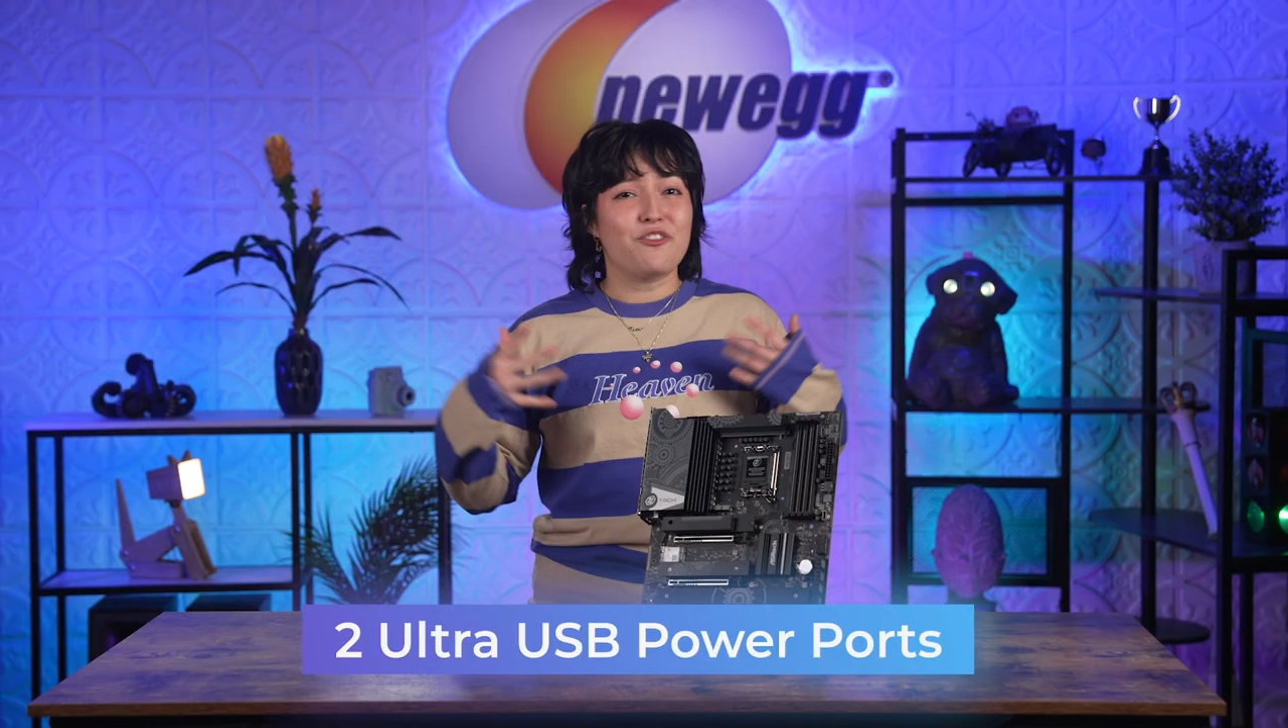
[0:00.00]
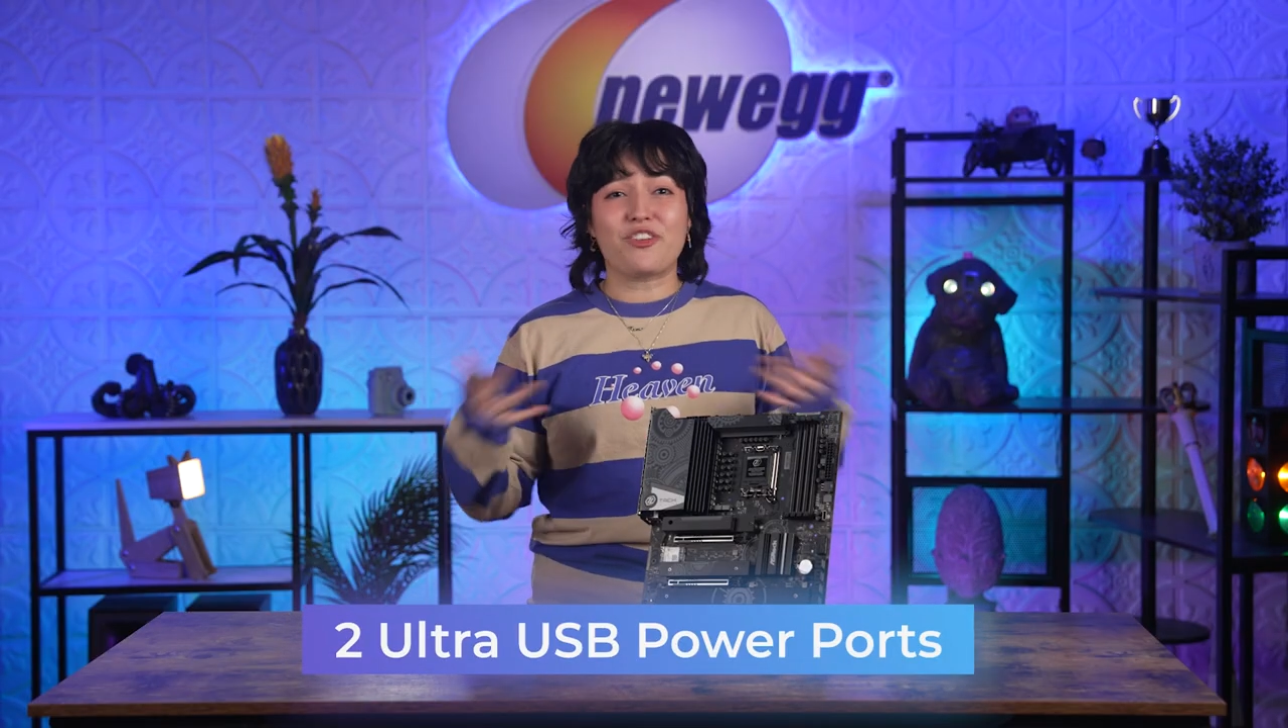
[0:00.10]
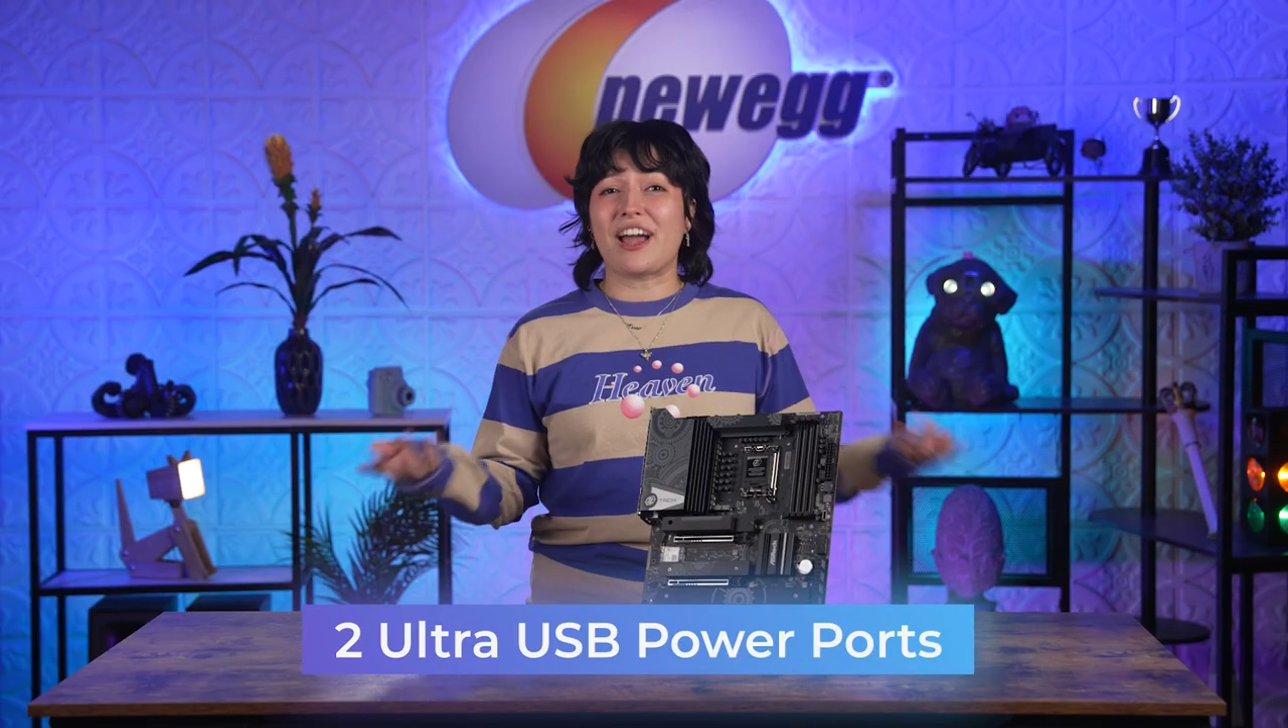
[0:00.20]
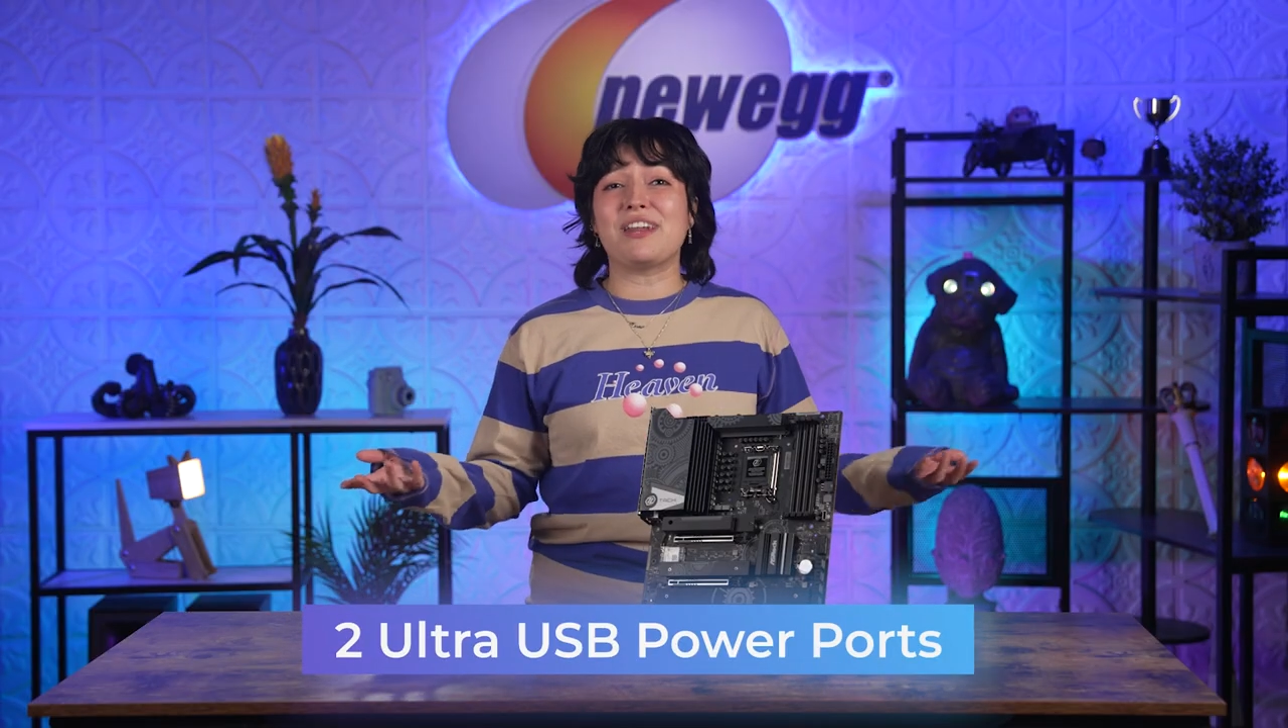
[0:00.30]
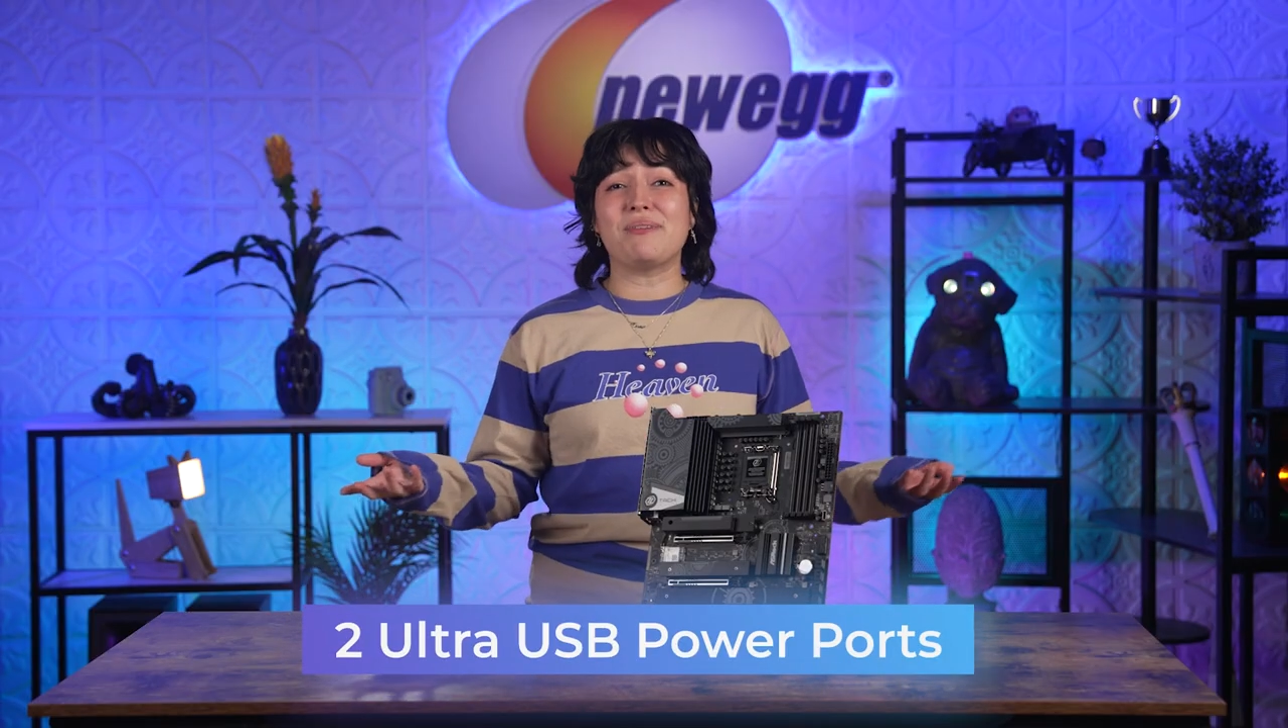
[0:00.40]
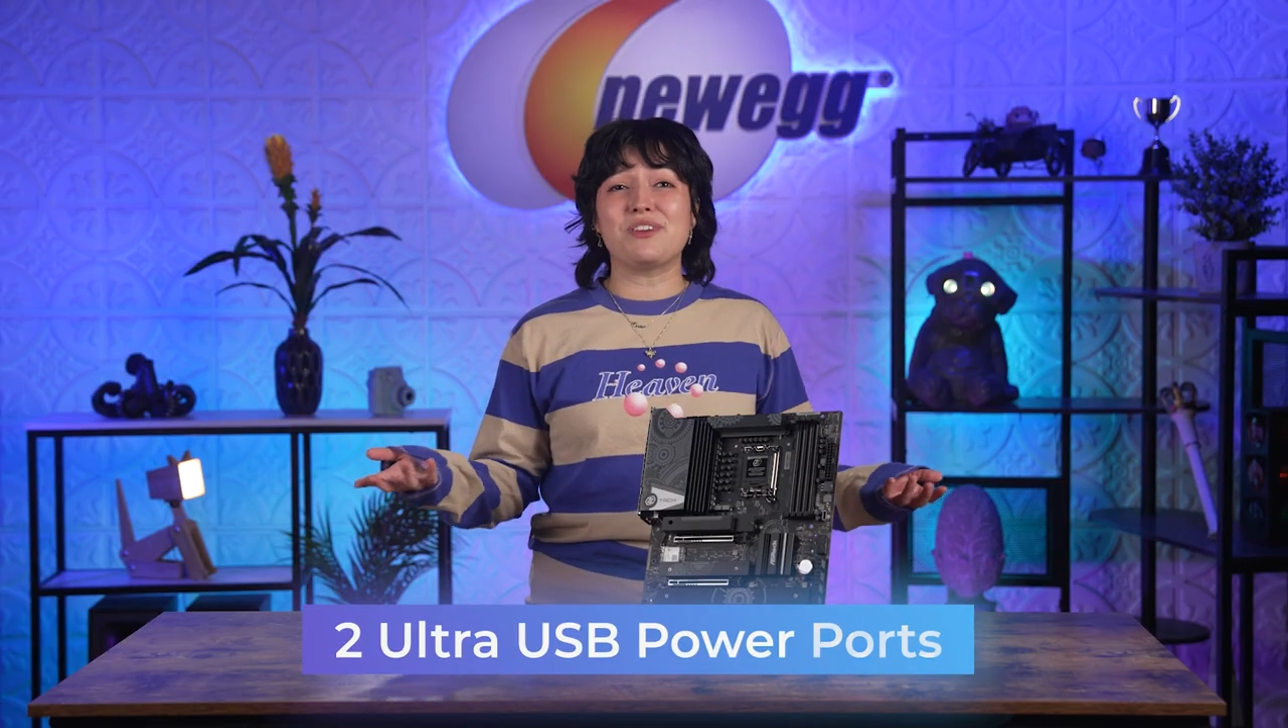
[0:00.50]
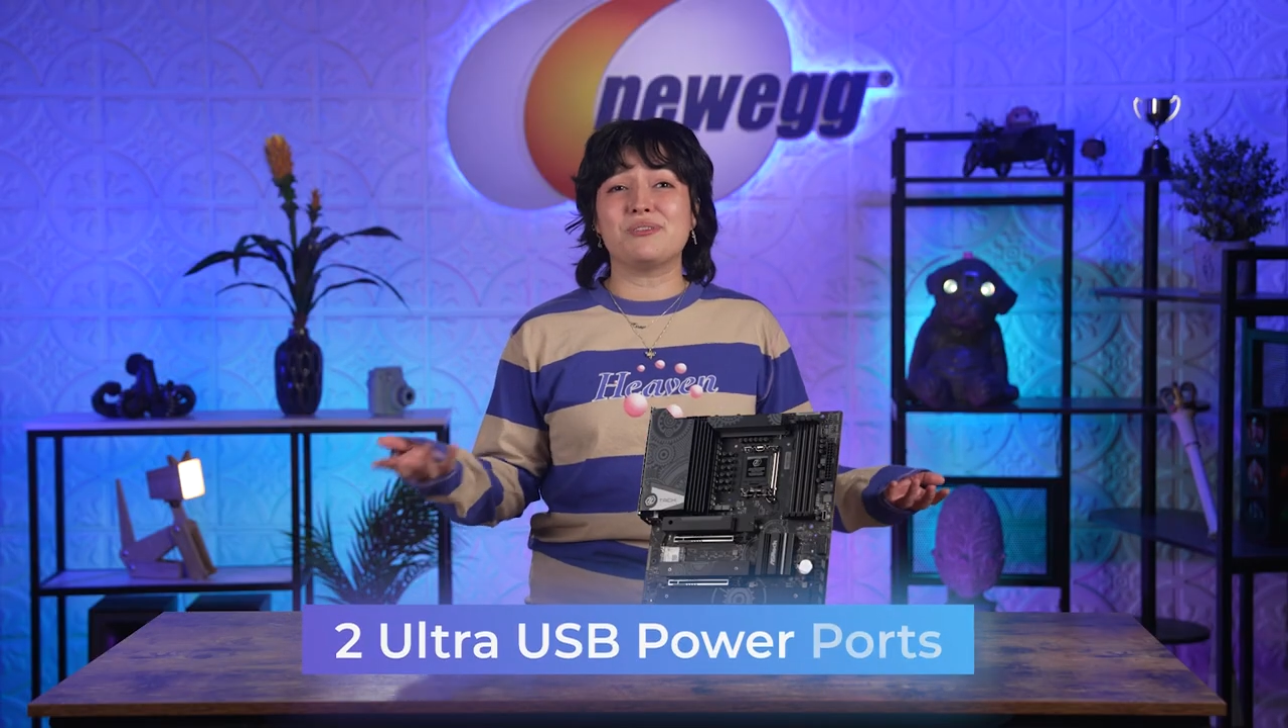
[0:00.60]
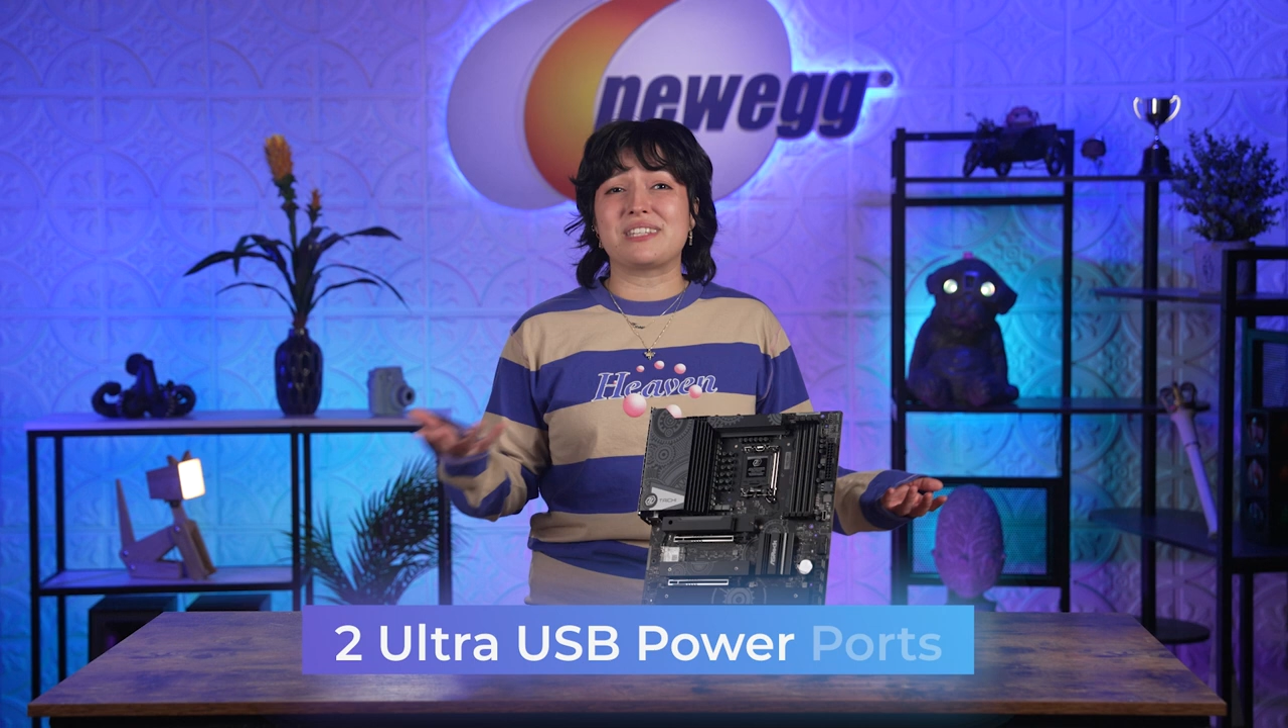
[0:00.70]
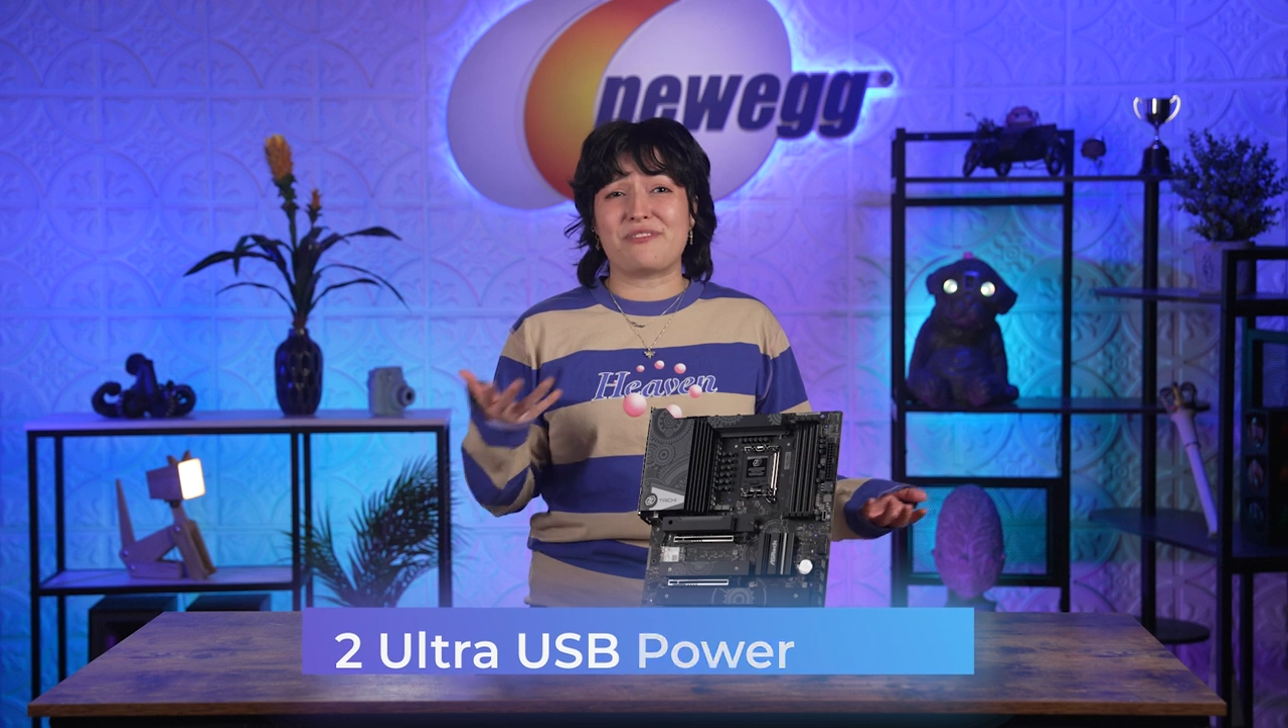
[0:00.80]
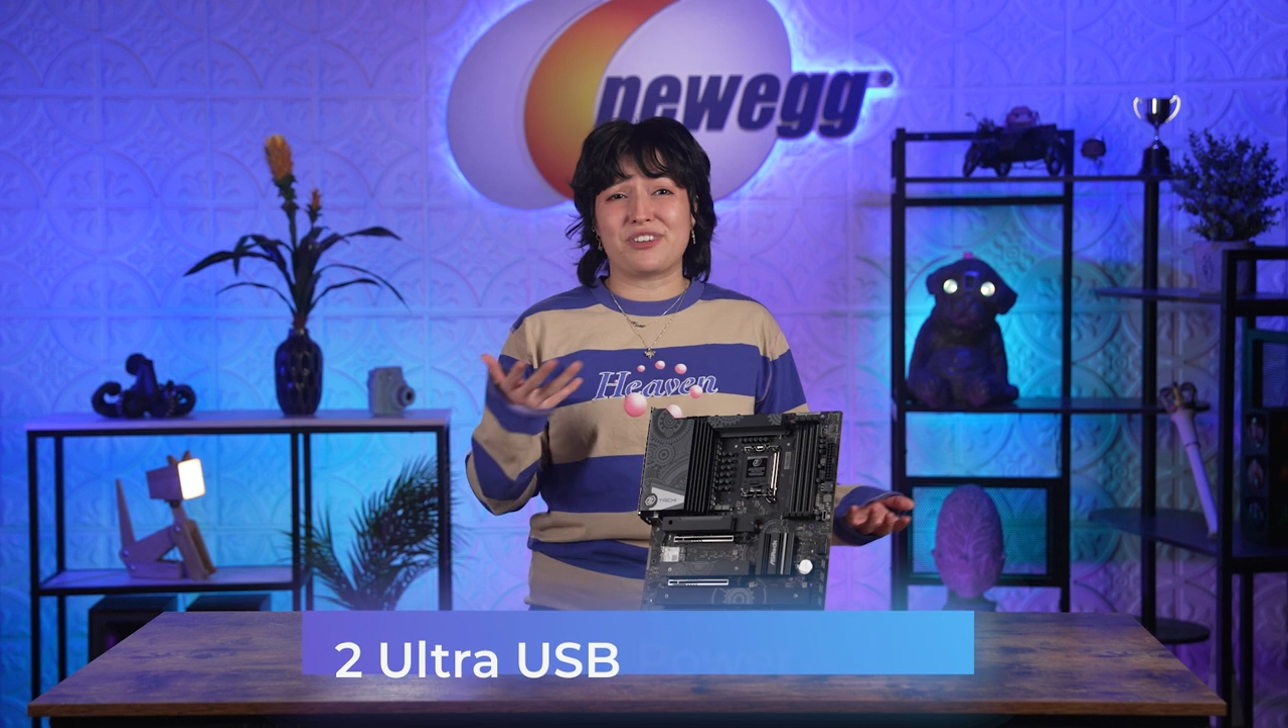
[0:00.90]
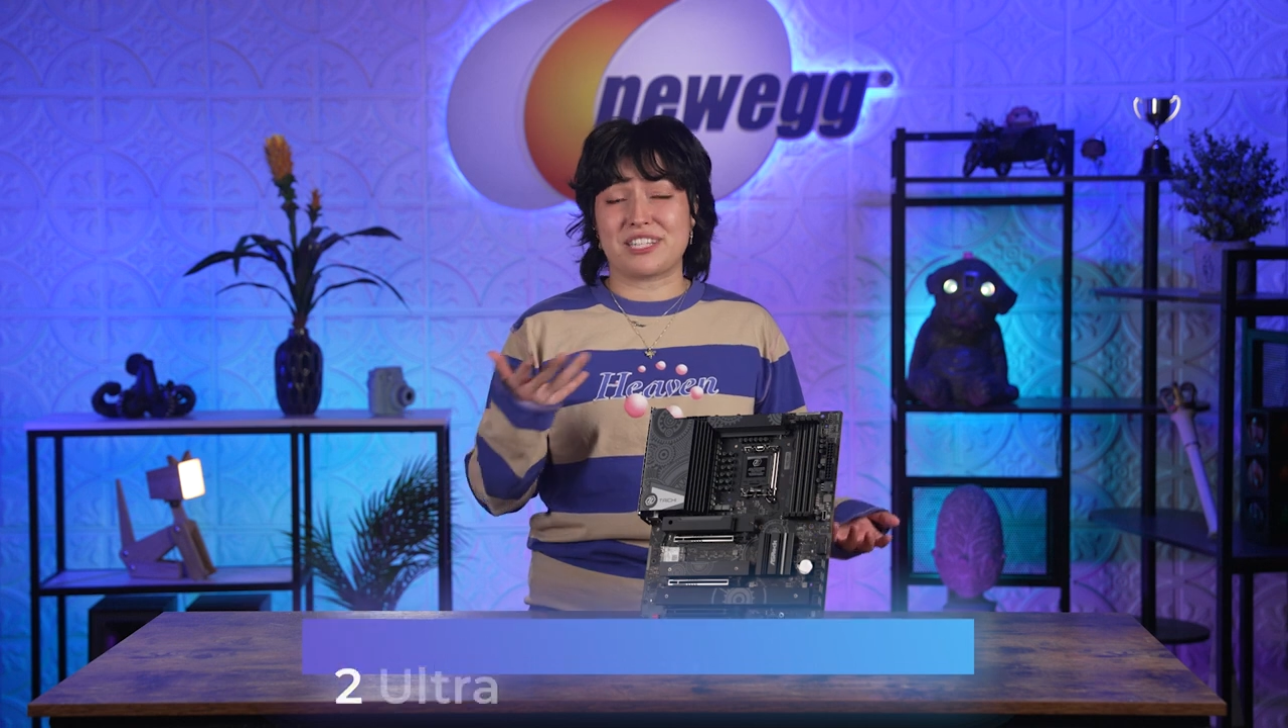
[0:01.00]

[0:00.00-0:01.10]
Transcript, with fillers: For anyone who's ever